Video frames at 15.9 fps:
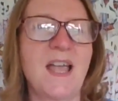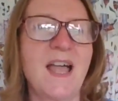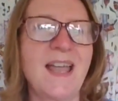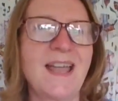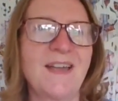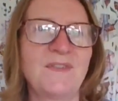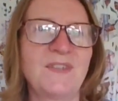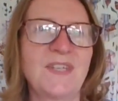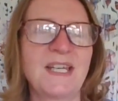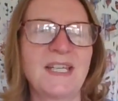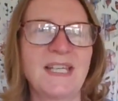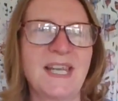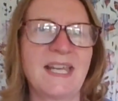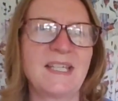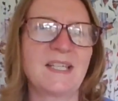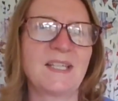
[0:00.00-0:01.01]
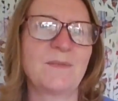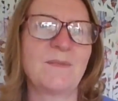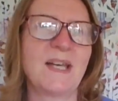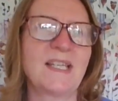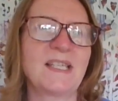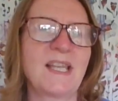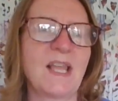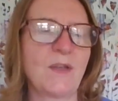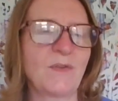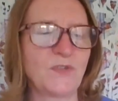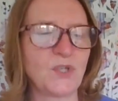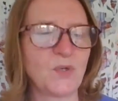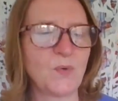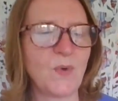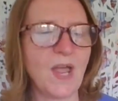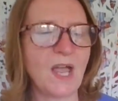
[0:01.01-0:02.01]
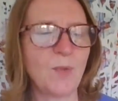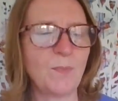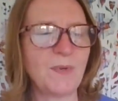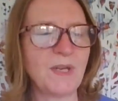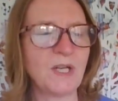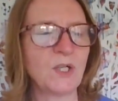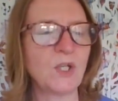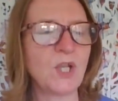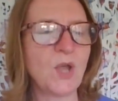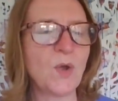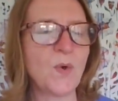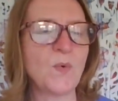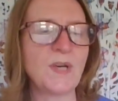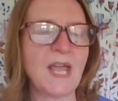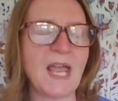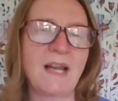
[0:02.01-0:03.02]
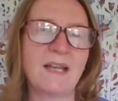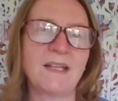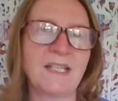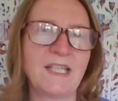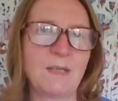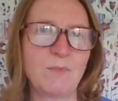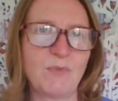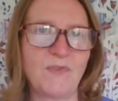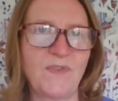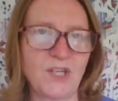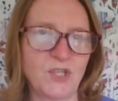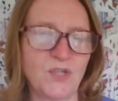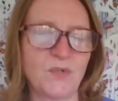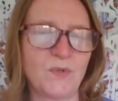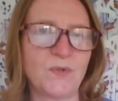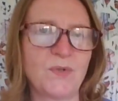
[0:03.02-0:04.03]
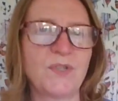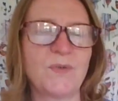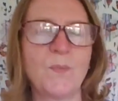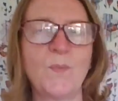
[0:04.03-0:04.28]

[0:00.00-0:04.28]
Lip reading: I have dedicated myself to helping lone L&D professionals,